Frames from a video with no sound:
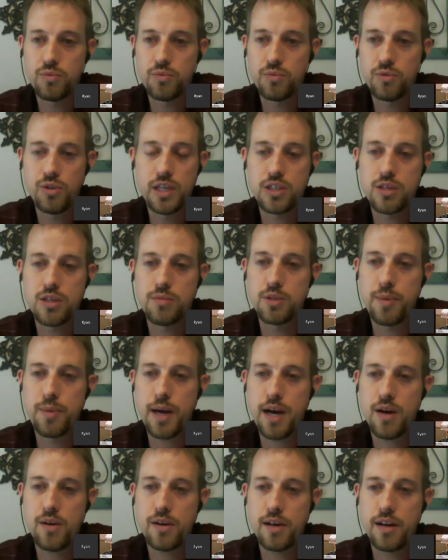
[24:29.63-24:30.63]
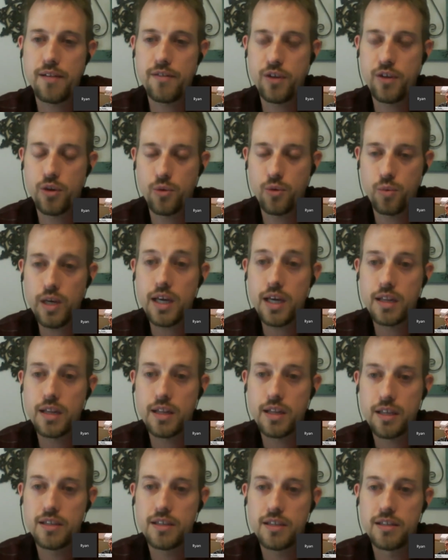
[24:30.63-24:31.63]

get so much power out of your width.